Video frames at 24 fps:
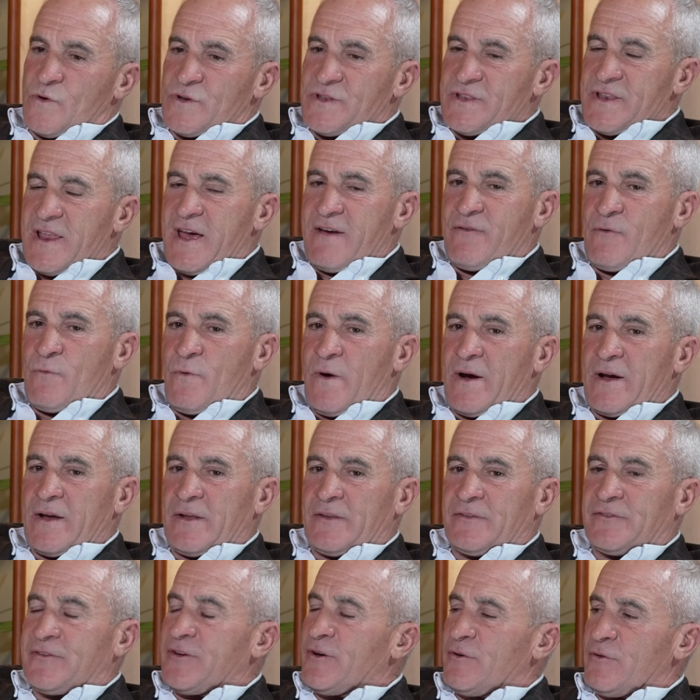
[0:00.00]
never wait
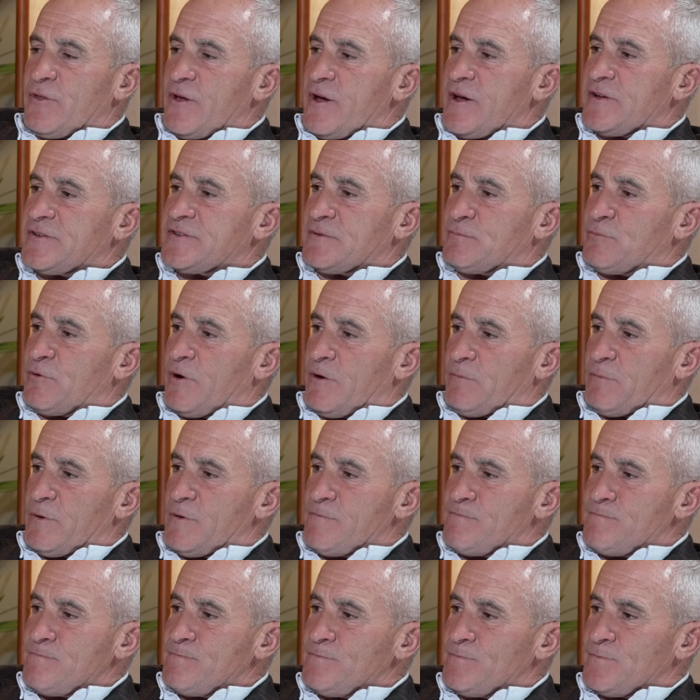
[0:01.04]
until there's a
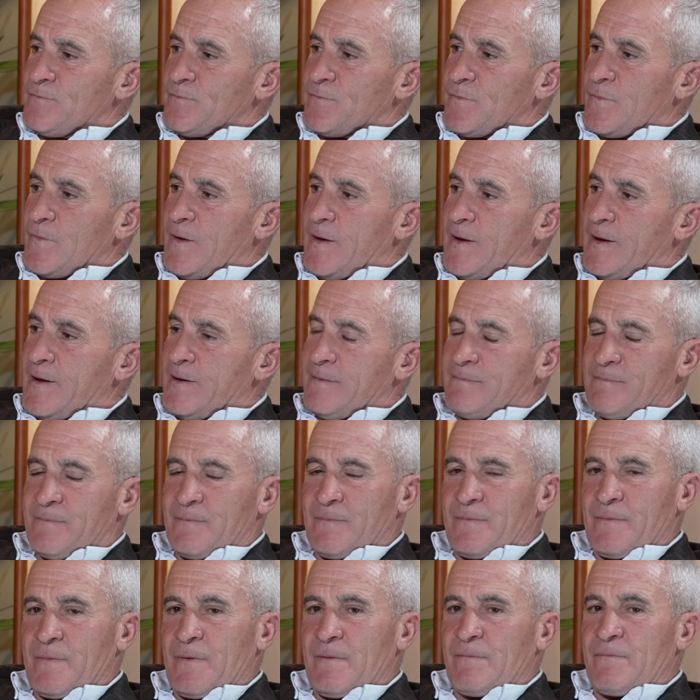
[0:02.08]
problem. The
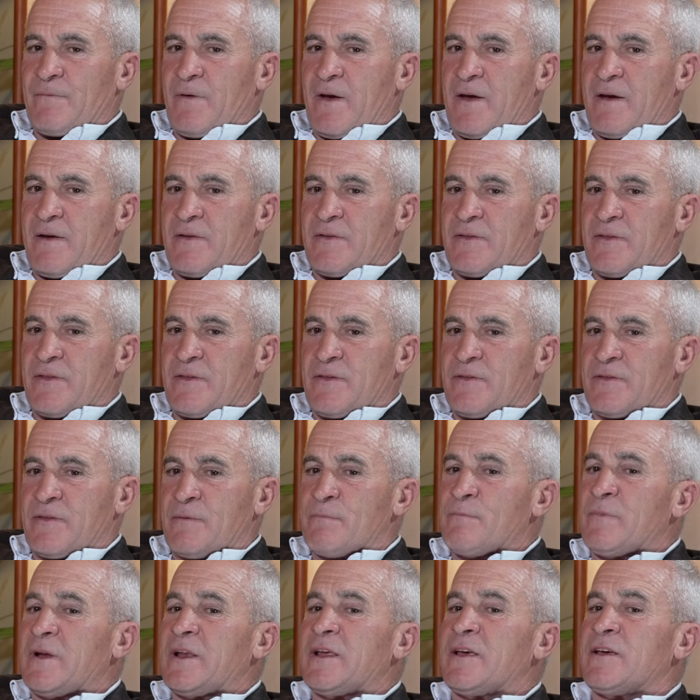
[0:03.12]

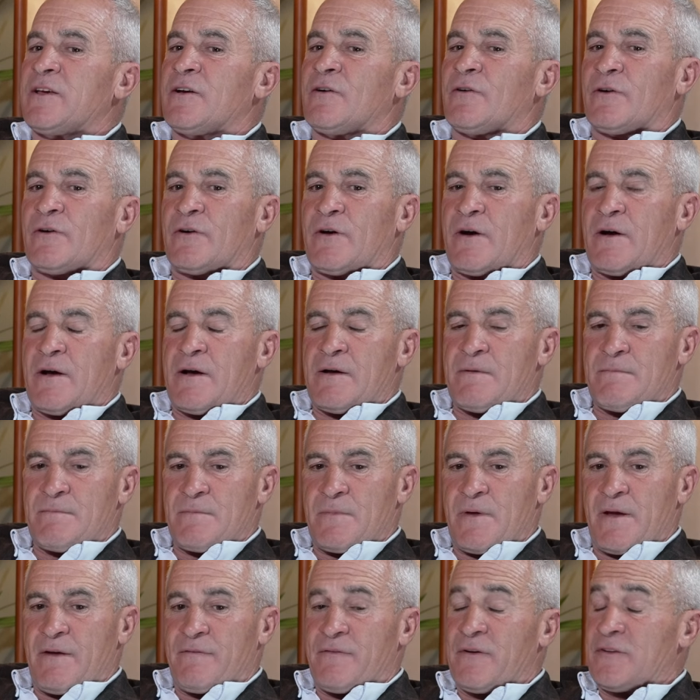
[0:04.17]
minute you're,
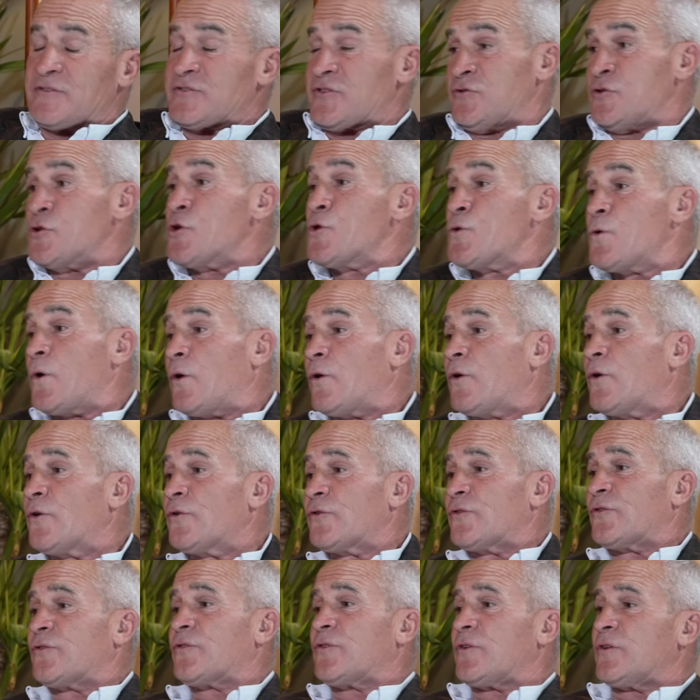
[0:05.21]
if it's a new
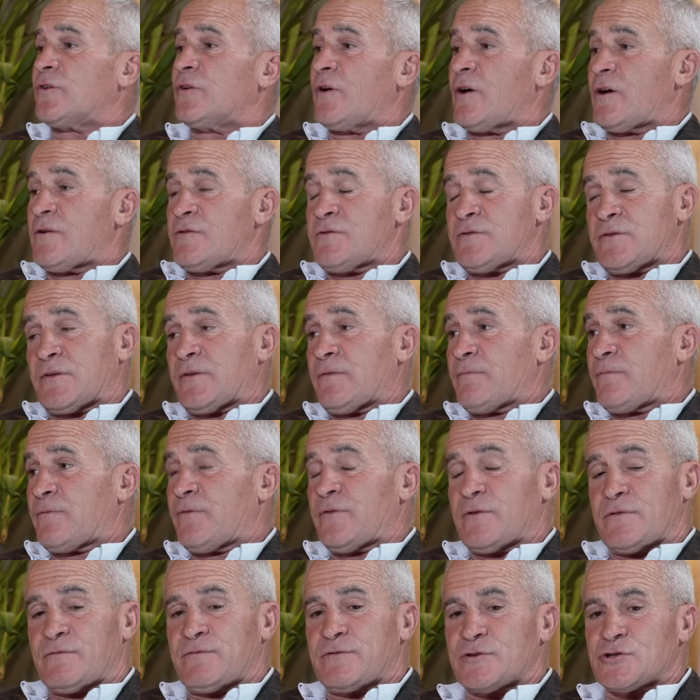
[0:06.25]
horse, you're owned,
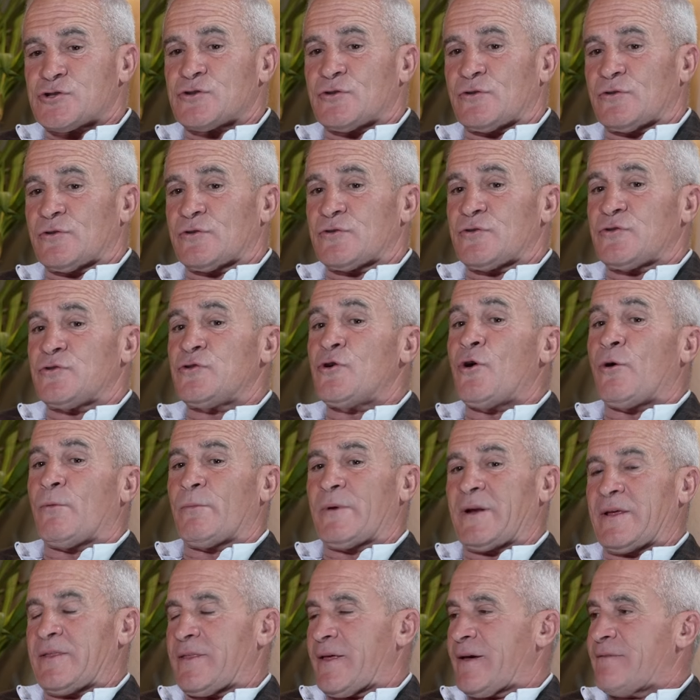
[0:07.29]
for sure,
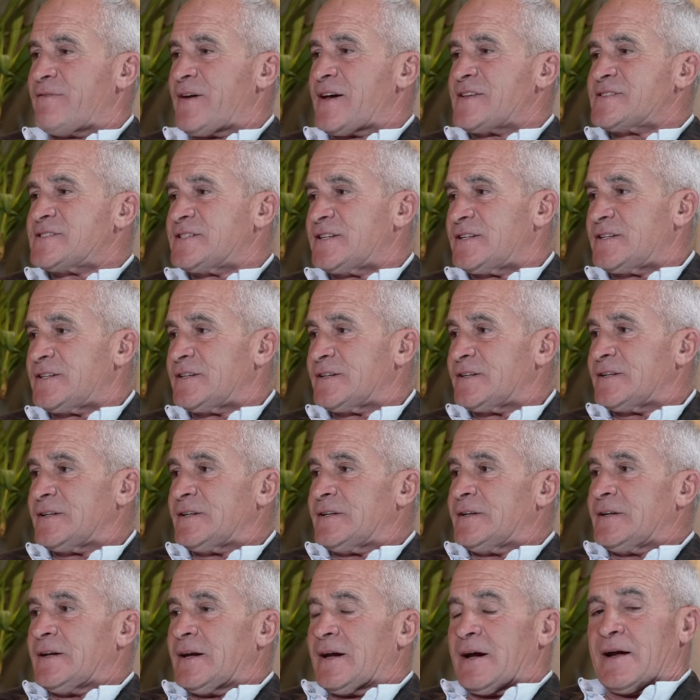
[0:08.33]
normally they're vetted,
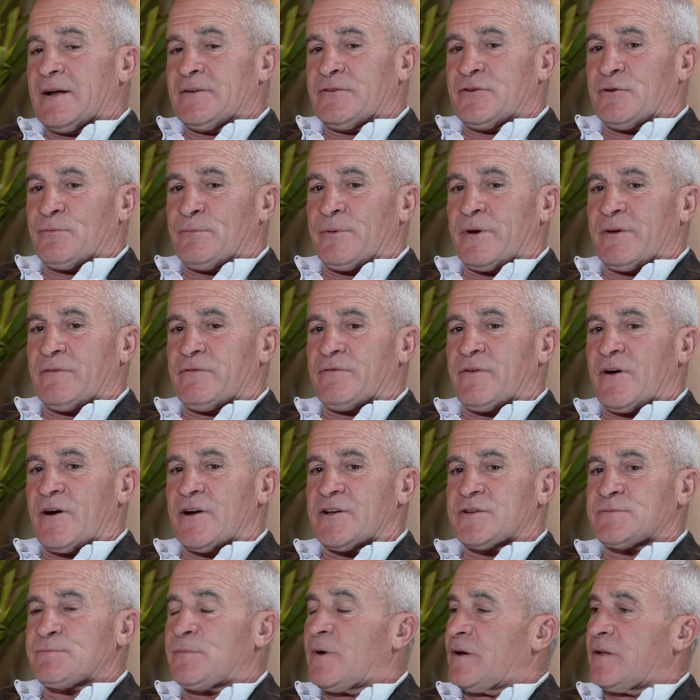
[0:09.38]
and you'll be
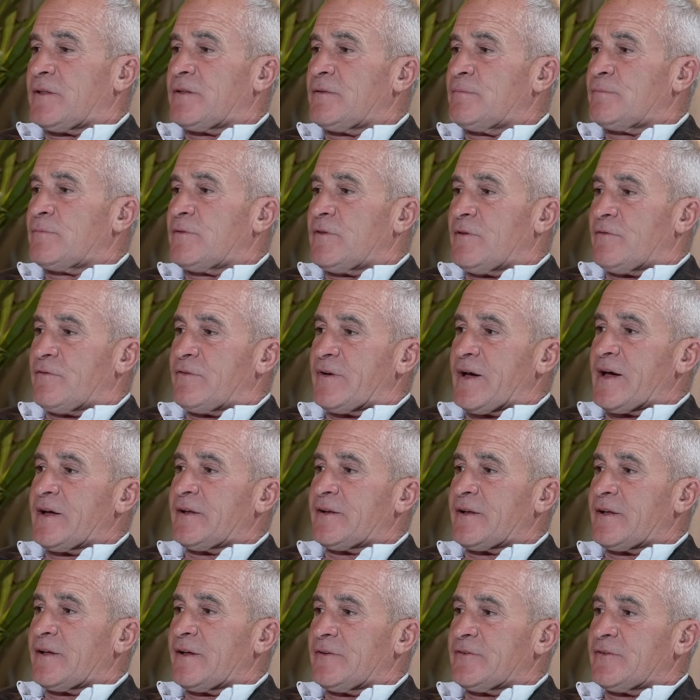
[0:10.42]
advised by the vet
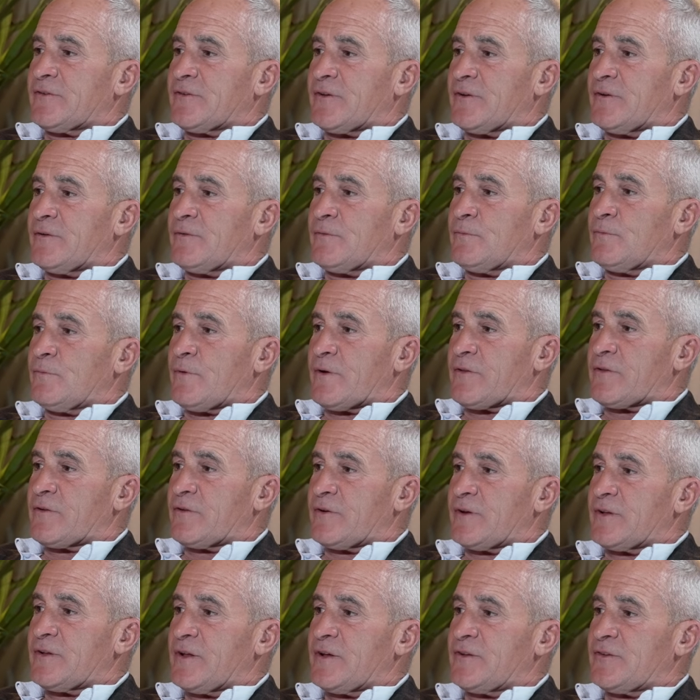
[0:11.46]
as to whether
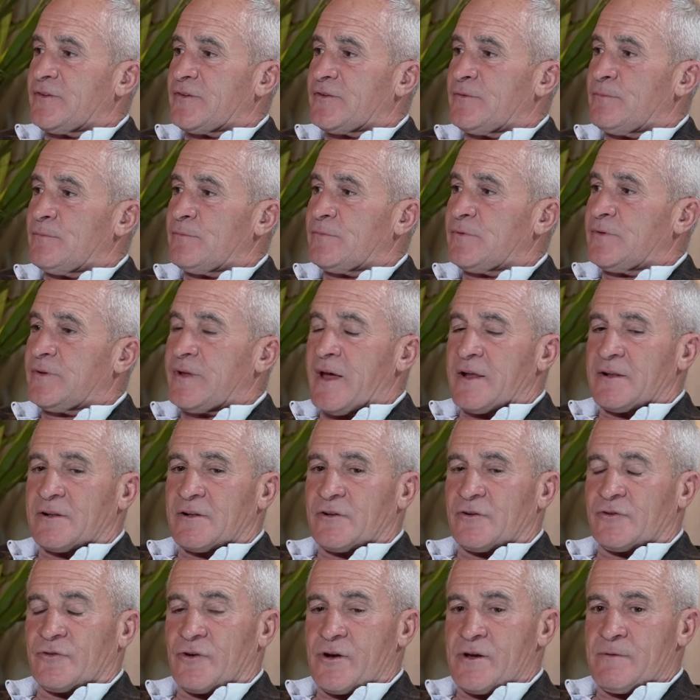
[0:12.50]
it needs some dental
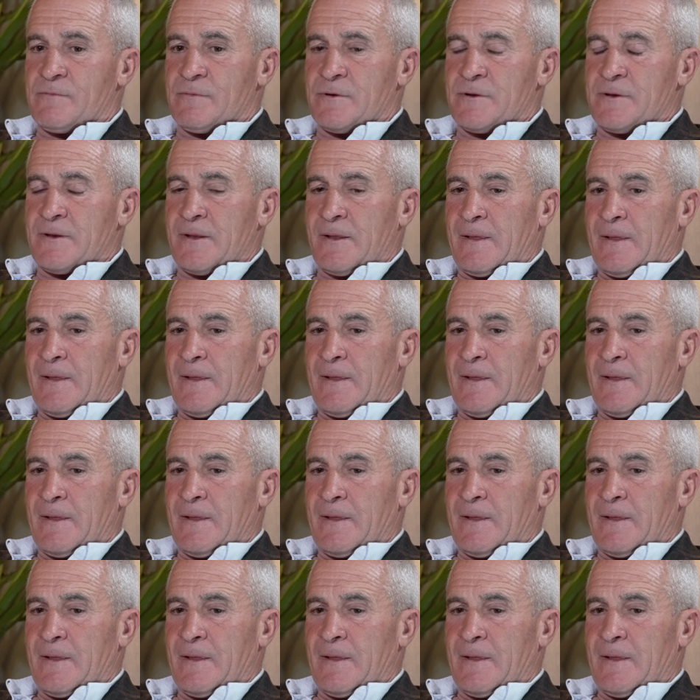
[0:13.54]
treatment.